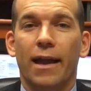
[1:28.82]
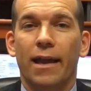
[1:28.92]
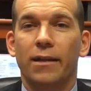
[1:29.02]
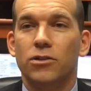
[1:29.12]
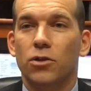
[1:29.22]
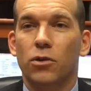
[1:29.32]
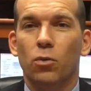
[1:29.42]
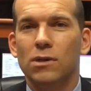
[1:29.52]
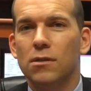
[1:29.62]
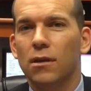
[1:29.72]
and so there
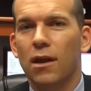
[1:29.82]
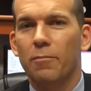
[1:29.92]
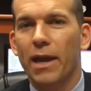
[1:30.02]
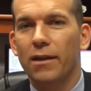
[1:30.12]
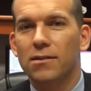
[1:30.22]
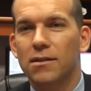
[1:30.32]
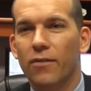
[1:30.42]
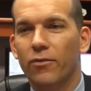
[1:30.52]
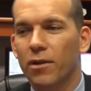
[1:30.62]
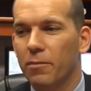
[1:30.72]
wasn't a lot of pain and
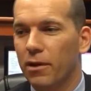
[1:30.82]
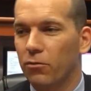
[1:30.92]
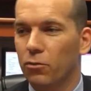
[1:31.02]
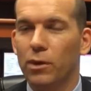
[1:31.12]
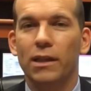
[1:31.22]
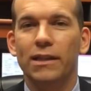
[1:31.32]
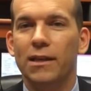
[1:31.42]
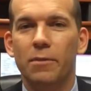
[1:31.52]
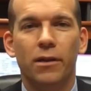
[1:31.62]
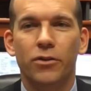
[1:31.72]
suffering, but it really
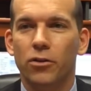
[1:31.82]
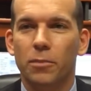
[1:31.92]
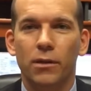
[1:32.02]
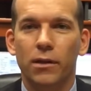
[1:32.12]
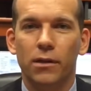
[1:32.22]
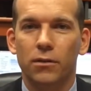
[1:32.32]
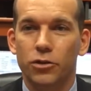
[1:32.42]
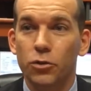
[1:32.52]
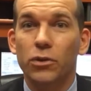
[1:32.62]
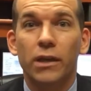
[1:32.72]
limited your ability to
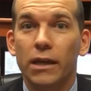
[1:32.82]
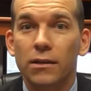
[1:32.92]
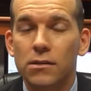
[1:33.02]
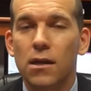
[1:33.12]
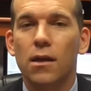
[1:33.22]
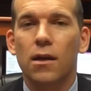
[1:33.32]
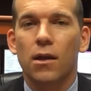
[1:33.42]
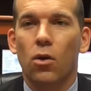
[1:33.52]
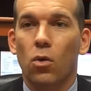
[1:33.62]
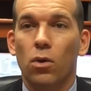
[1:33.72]
do things.
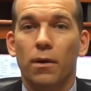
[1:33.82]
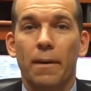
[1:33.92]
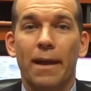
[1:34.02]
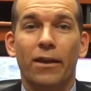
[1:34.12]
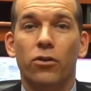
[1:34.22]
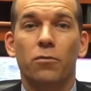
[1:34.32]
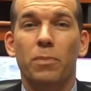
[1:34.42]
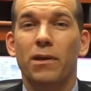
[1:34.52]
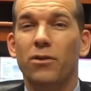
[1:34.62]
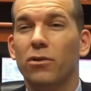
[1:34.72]
Or it could
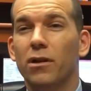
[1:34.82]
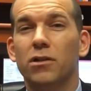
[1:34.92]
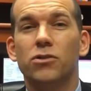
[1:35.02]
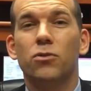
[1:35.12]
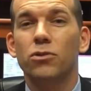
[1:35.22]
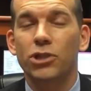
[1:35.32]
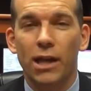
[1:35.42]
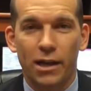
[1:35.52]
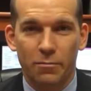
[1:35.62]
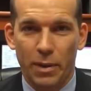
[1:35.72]
be you're in
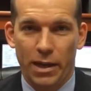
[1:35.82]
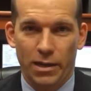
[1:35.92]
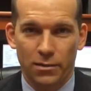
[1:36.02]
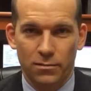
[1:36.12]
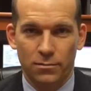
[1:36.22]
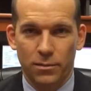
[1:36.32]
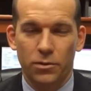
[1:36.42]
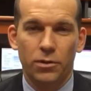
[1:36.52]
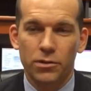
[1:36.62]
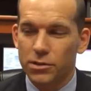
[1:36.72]
excruciating pain.
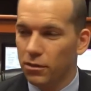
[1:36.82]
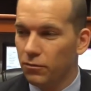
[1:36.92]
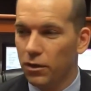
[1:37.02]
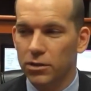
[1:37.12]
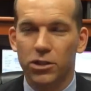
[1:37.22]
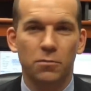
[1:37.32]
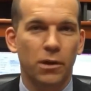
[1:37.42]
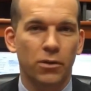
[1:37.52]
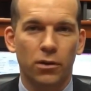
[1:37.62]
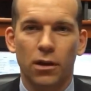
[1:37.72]
You can still function,
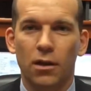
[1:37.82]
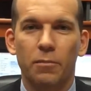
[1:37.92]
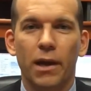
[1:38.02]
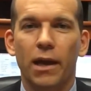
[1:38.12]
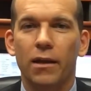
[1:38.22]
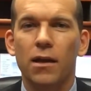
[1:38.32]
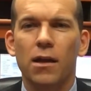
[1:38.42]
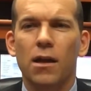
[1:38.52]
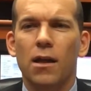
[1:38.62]
but you're in a lot of pain.